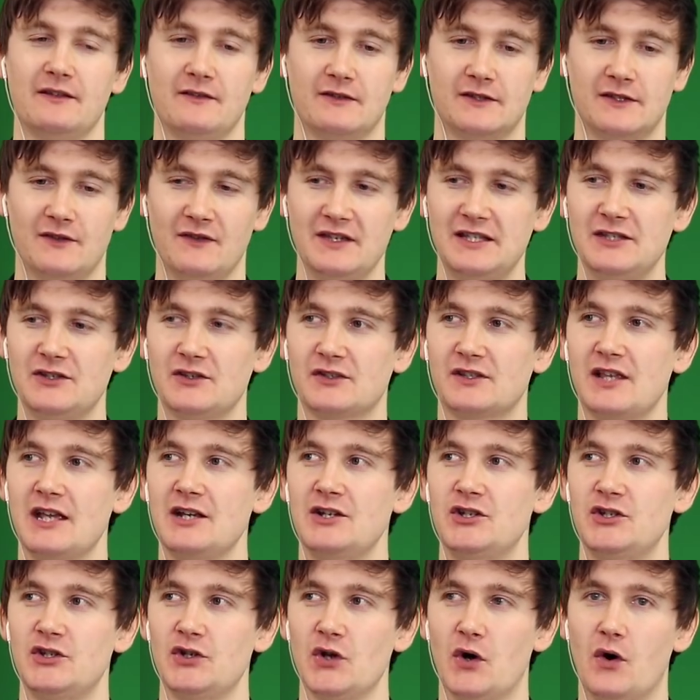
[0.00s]
So this is just a
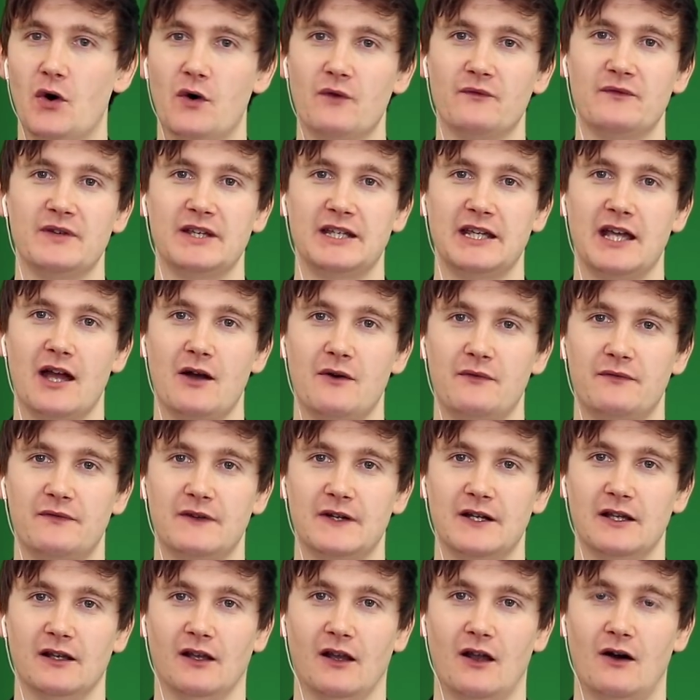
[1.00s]
short video
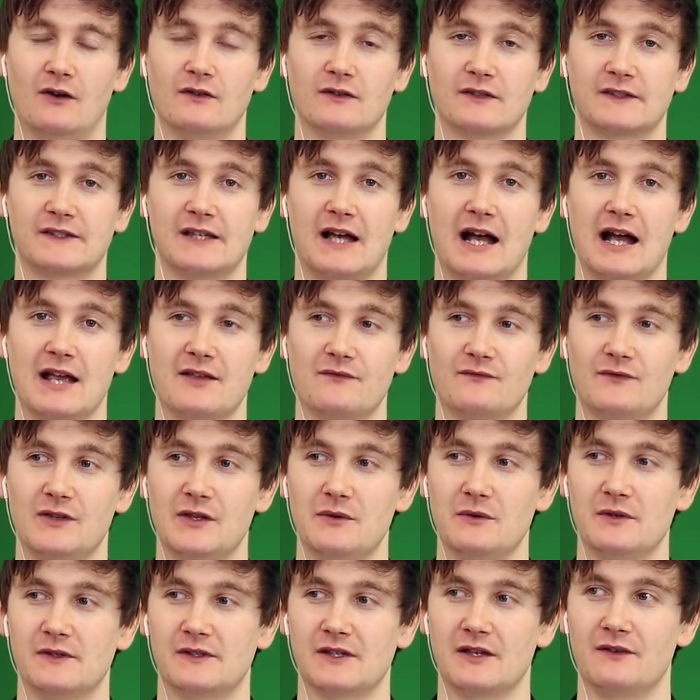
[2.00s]
for long-time
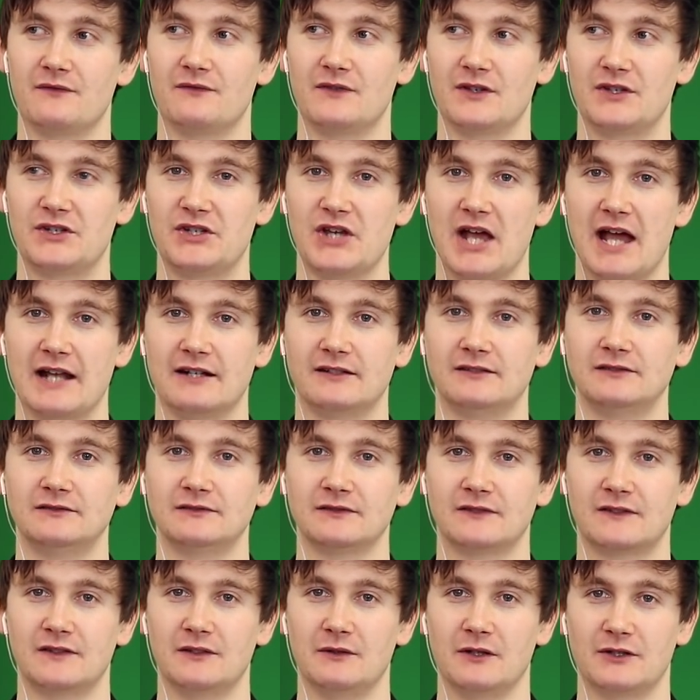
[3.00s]
viewers of the channel
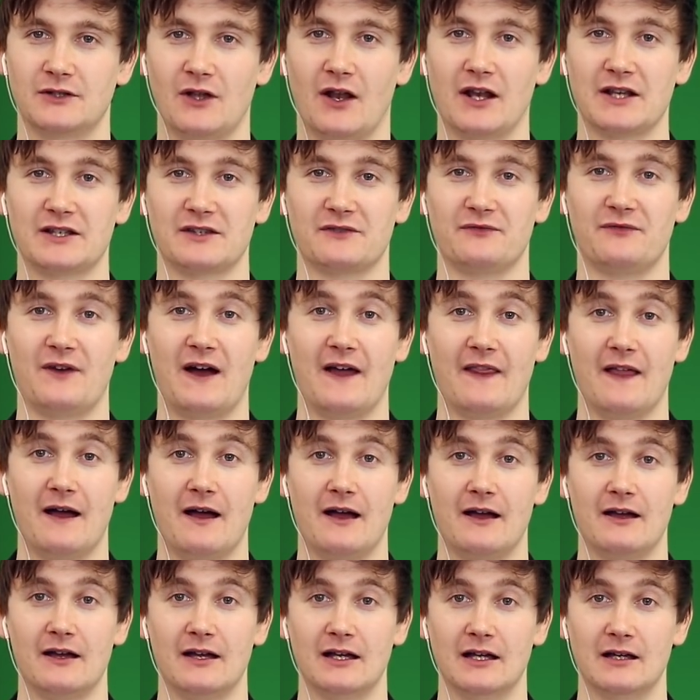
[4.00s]
to acknowledge the fact
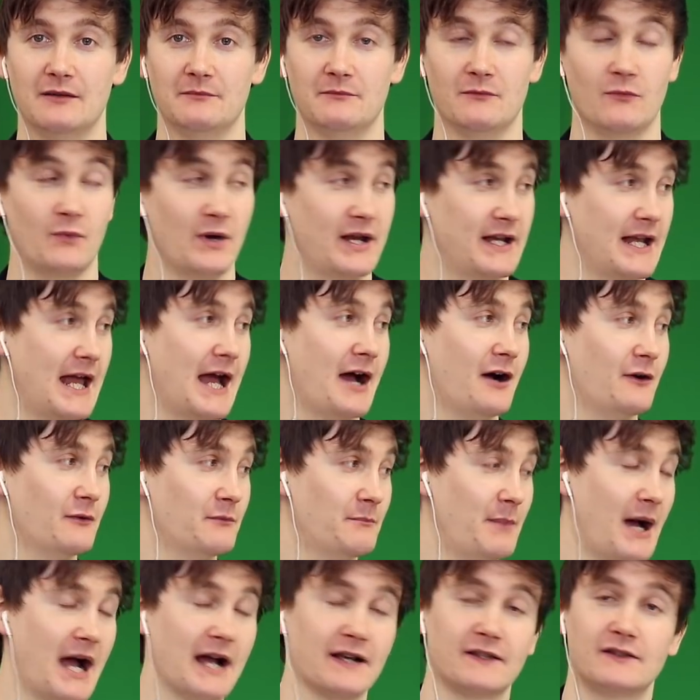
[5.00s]
that we're now
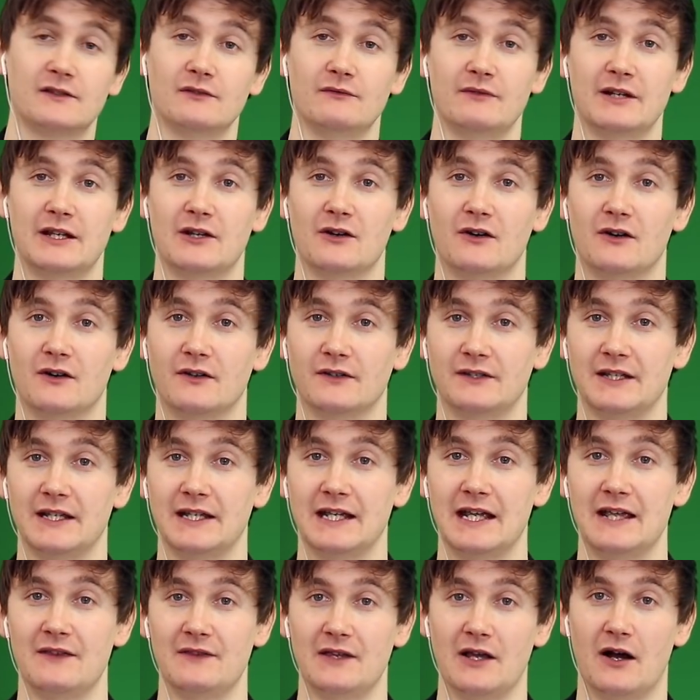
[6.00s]
back to
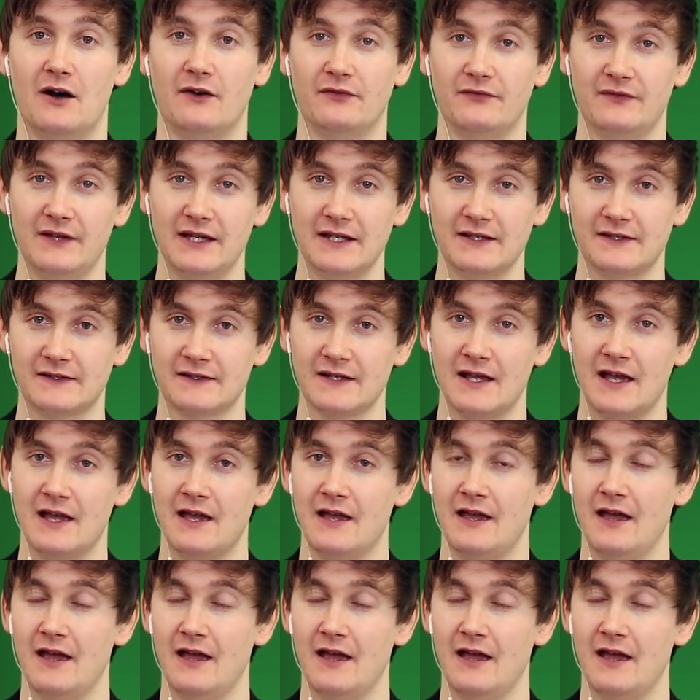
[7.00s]
recording in the office.